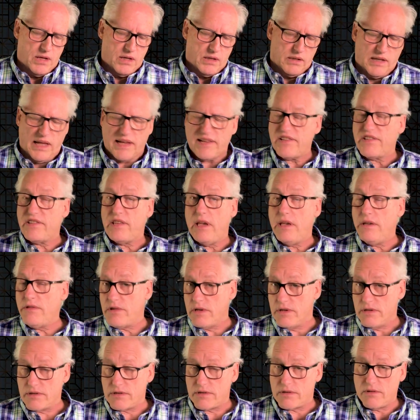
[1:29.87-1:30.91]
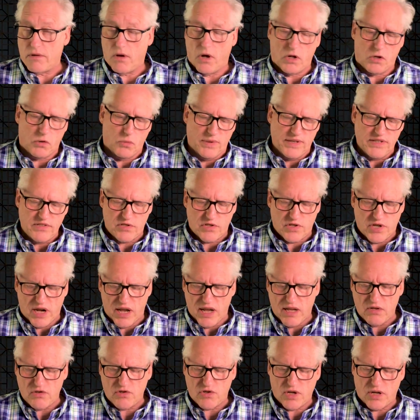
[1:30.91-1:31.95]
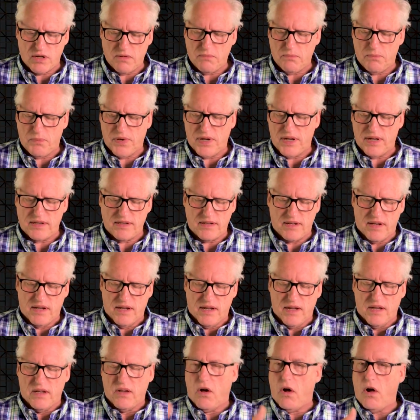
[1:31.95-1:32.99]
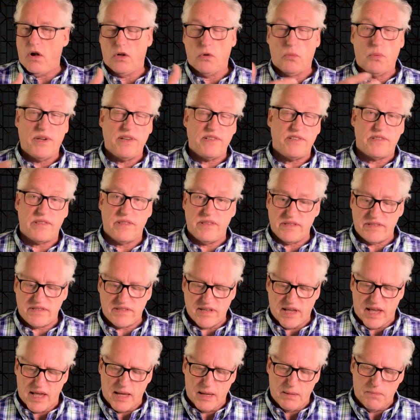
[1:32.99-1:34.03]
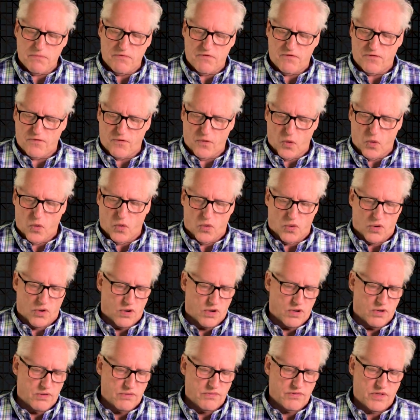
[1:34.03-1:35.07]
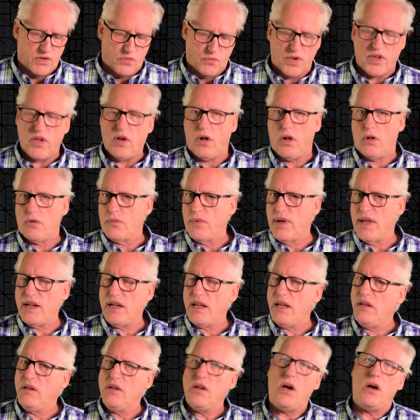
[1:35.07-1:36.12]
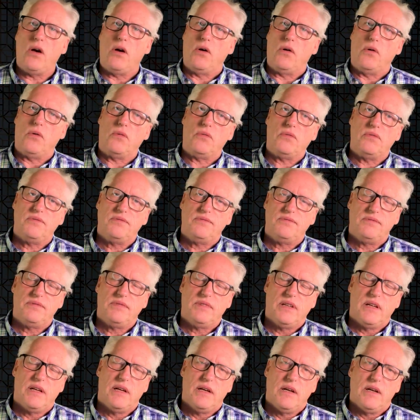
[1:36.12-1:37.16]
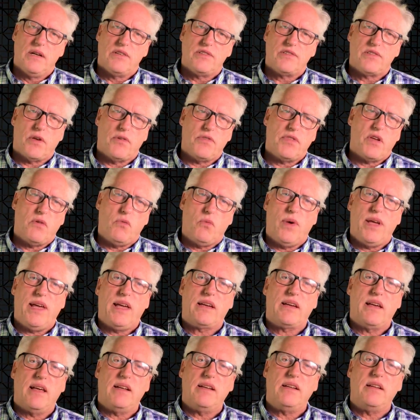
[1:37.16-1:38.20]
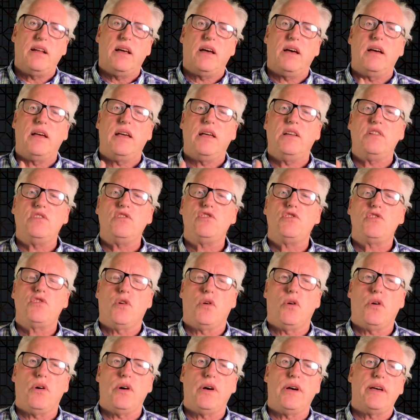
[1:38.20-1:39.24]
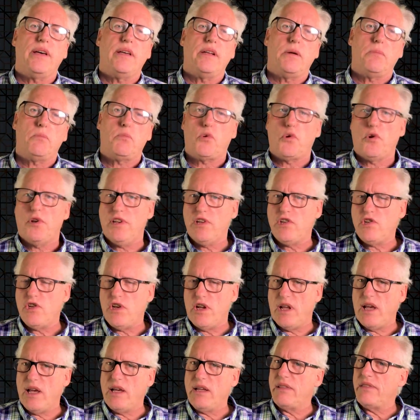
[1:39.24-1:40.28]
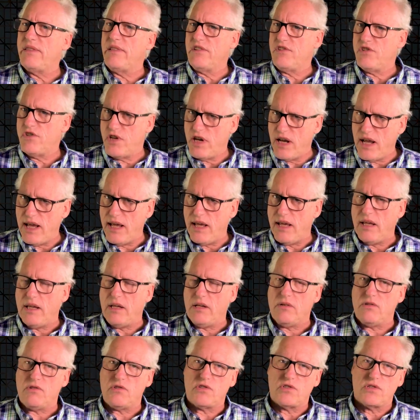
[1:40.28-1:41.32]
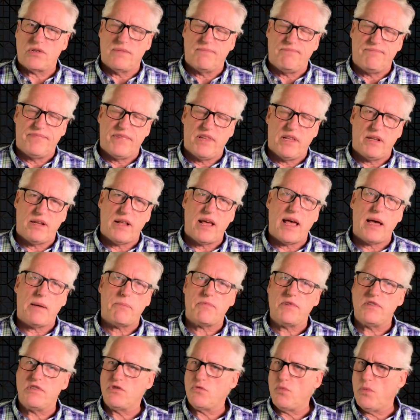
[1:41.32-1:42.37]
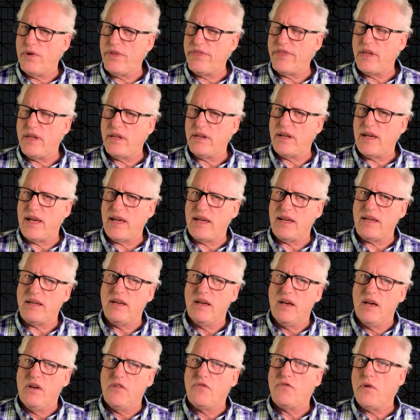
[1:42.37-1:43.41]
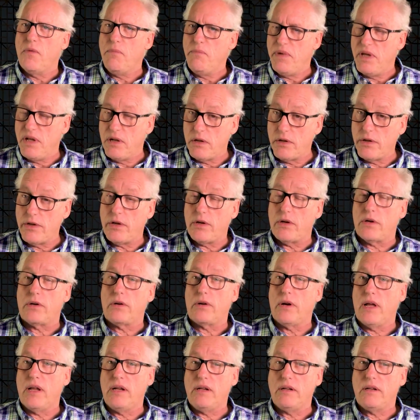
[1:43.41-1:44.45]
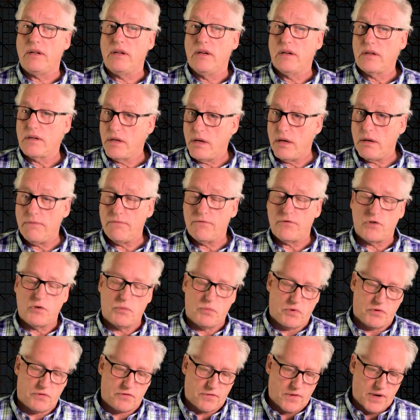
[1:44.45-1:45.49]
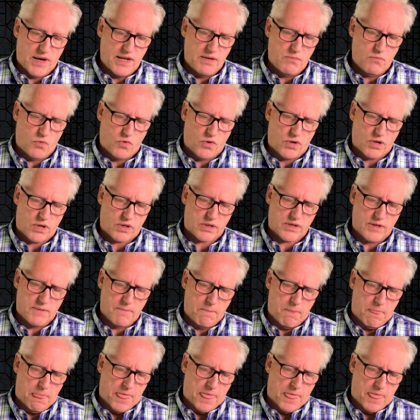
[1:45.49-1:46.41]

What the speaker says: Like seasons, always changing, but always the same four that we already know, so that we can enjoy and appreciate the change. It happens within a familiar and comfortable framework.